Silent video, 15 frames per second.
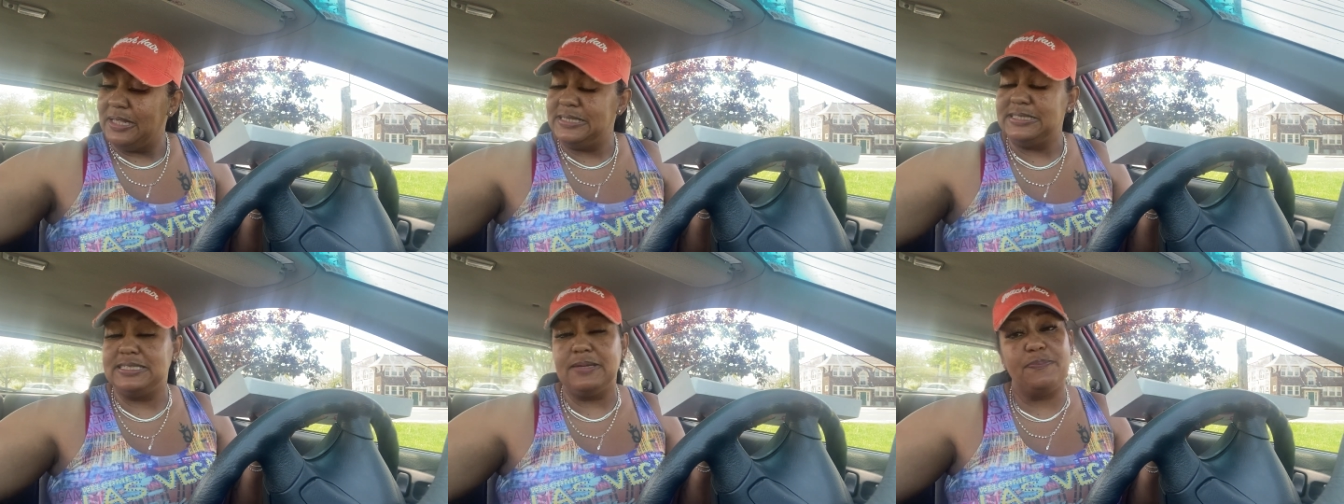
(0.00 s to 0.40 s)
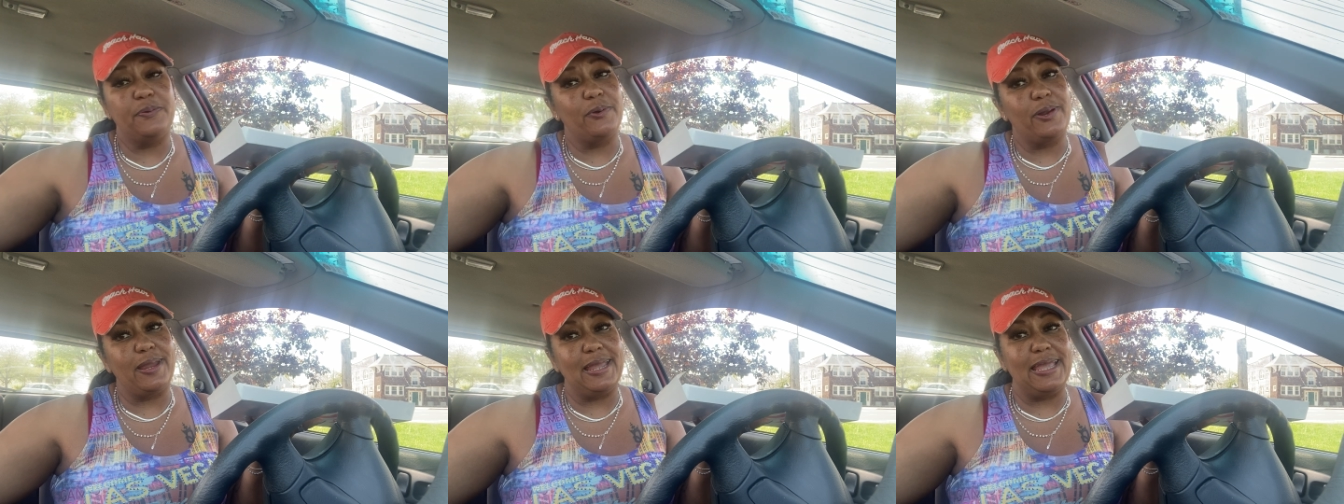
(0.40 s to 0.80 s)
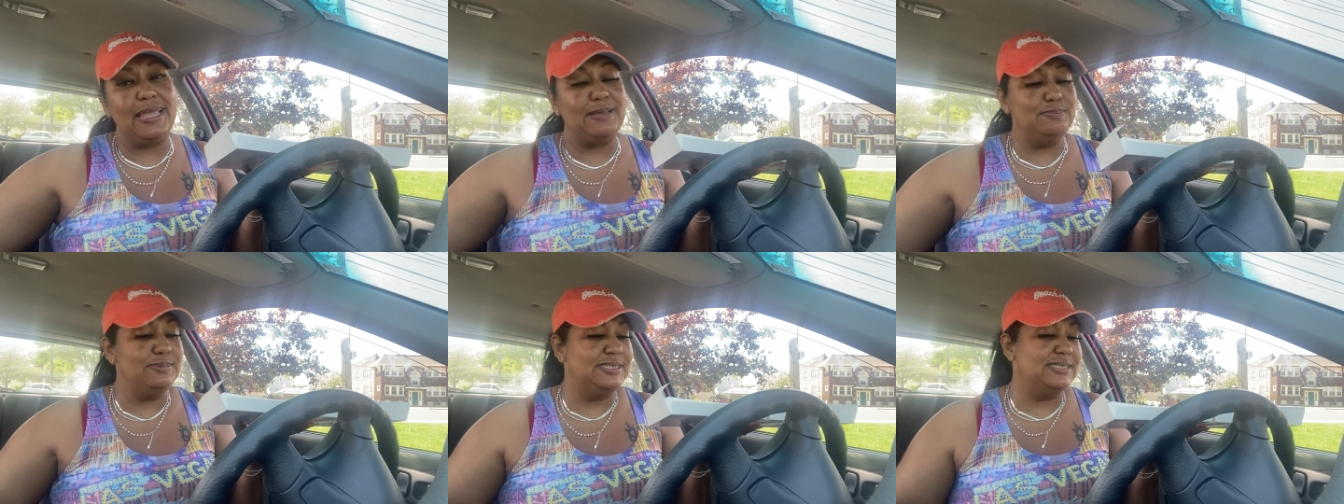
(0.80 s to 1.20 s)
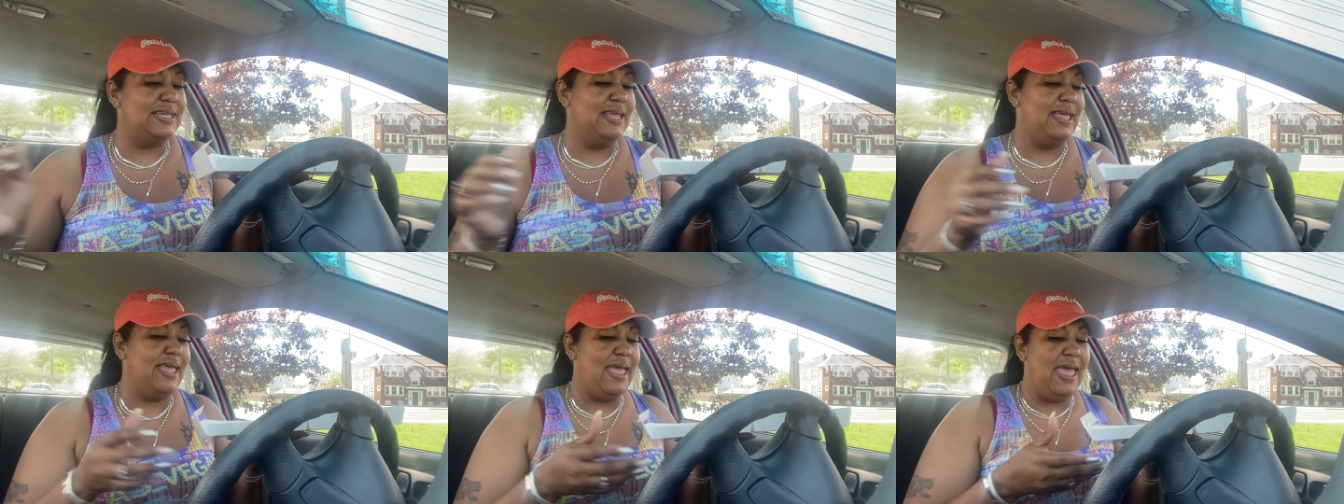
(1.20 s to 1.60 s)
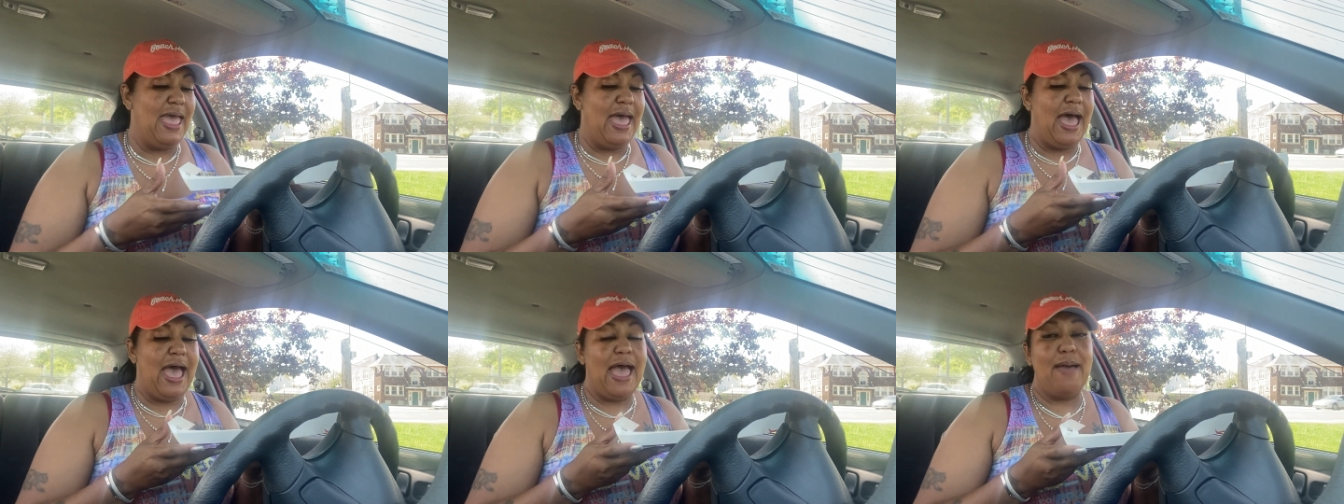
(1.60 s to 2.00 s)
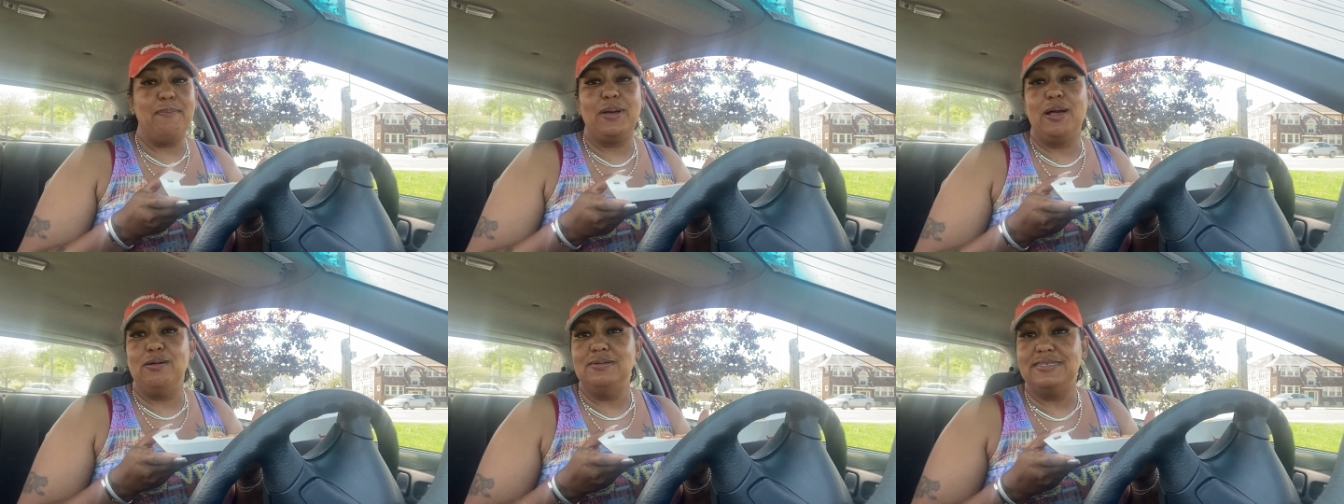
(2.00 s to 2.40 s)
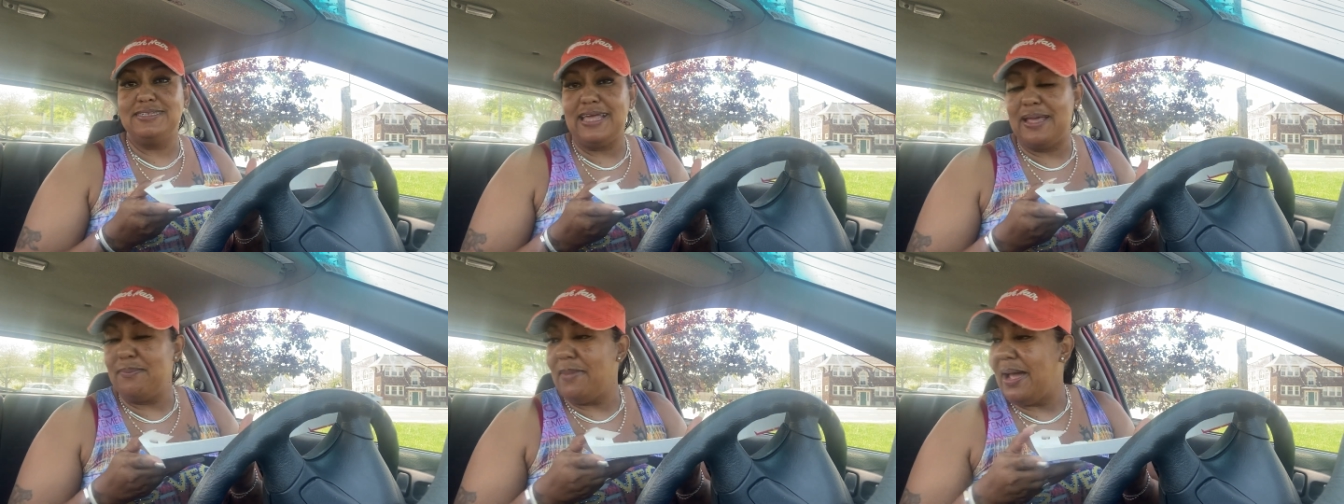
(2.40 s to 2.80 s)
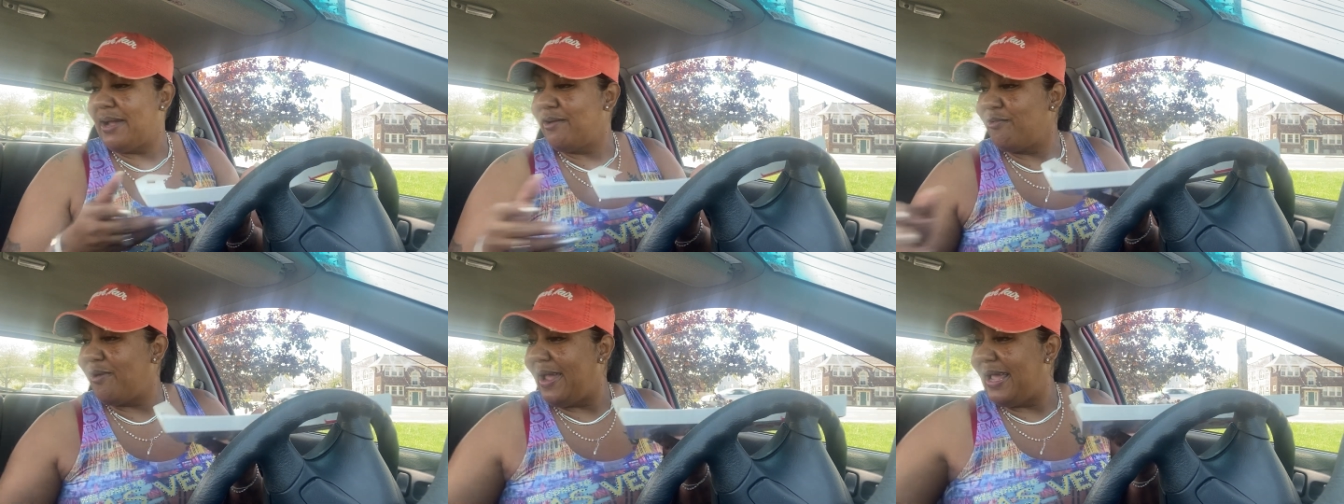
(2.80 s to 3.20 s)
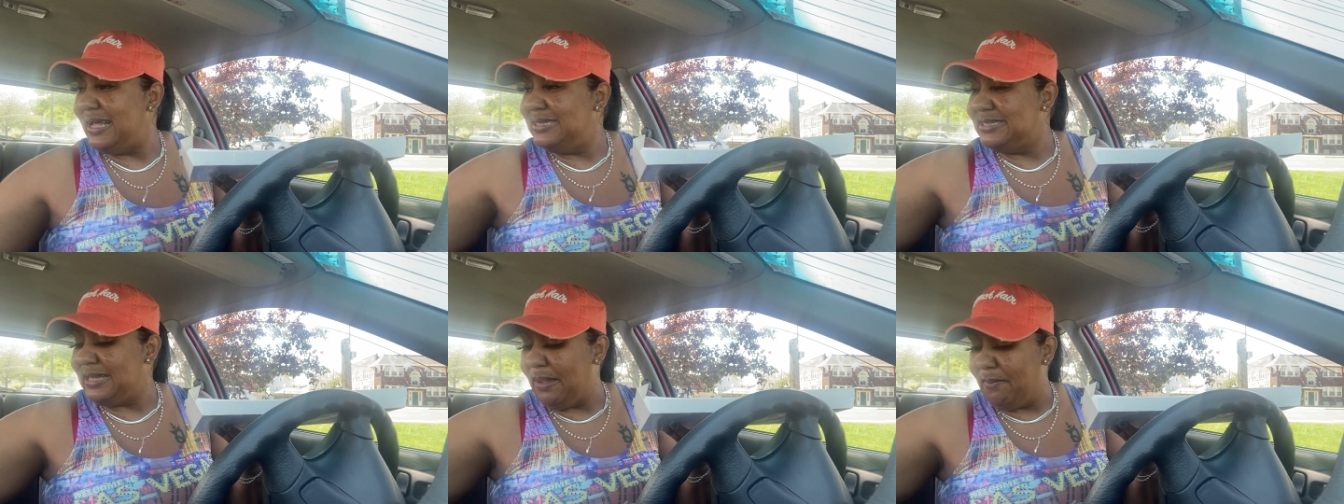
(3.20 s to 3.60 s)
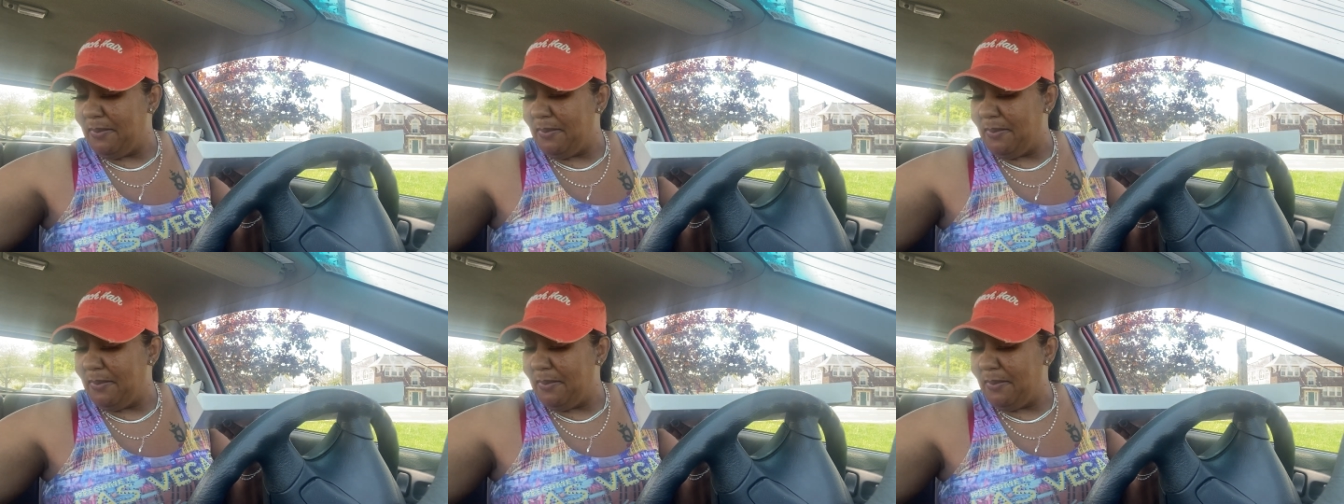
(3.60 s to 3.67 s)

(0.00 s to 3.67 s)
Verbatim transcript: Supremes. I'm going to say my grace and